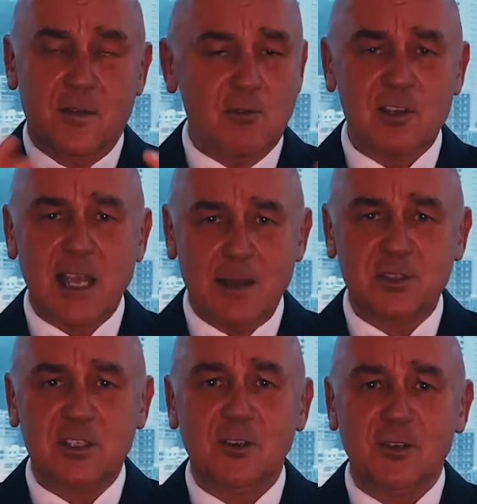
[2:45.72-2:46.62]
There is
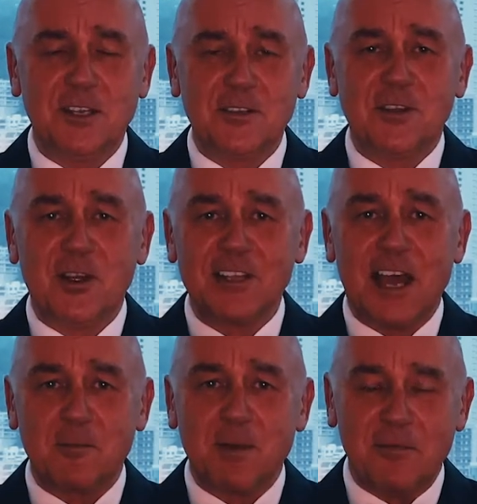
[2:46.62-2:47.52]
absolutely no
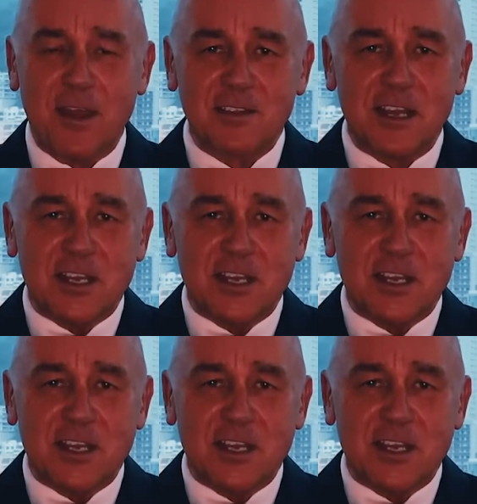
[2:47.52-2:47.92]
doubt about that.